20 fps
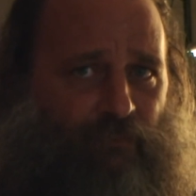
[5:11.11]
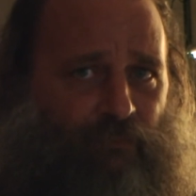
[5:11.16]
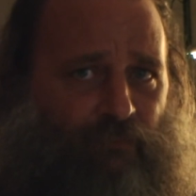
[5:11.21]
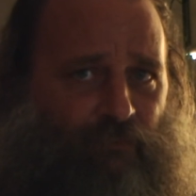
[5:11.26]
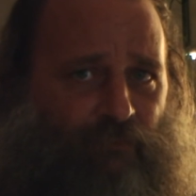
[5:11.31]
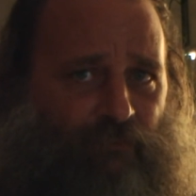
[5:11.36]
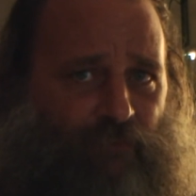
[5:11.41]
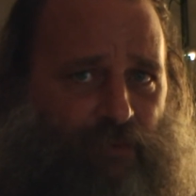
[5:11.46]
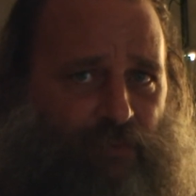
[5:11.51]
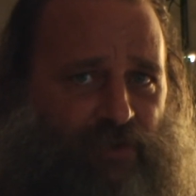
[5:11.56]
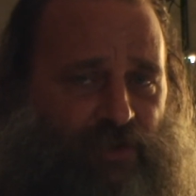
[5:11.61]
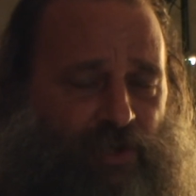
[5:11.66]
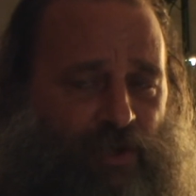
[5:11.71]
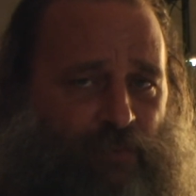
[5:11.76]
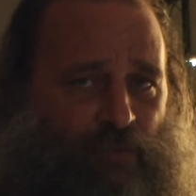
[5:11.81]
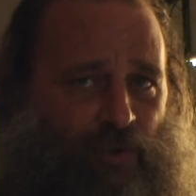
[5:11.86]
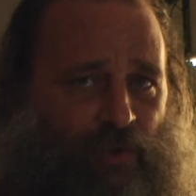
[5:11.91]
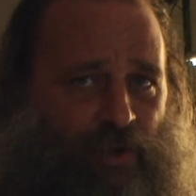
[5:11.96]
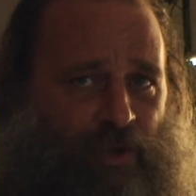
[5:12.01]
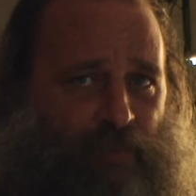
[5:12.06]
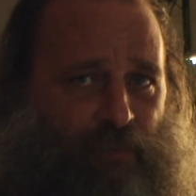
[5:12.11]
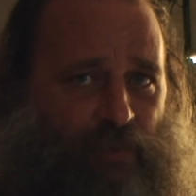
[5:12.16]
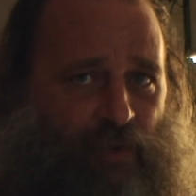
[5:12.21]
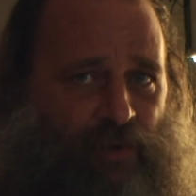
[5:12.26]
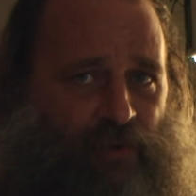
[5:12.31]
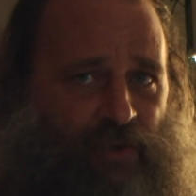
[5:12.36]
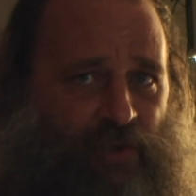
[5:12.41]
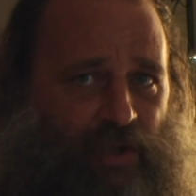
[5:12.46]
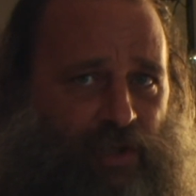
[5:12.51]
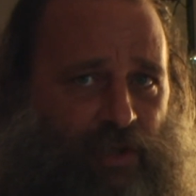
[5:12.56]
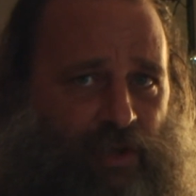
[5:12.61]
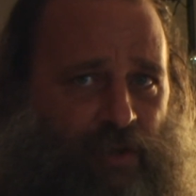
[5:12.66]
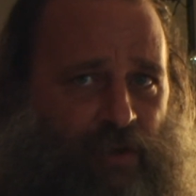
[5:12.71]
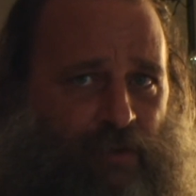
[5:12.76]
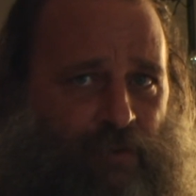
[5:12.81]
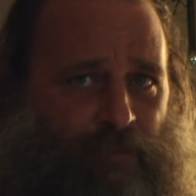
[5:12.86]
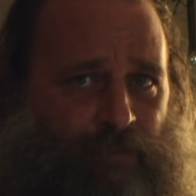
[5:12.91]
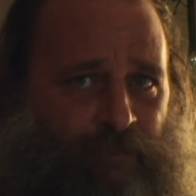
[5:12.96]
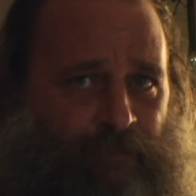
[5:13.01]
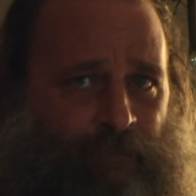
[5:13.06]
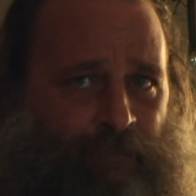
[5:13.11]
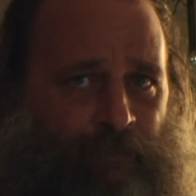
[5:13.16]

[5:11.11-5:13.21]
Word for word: from someone up on the hill,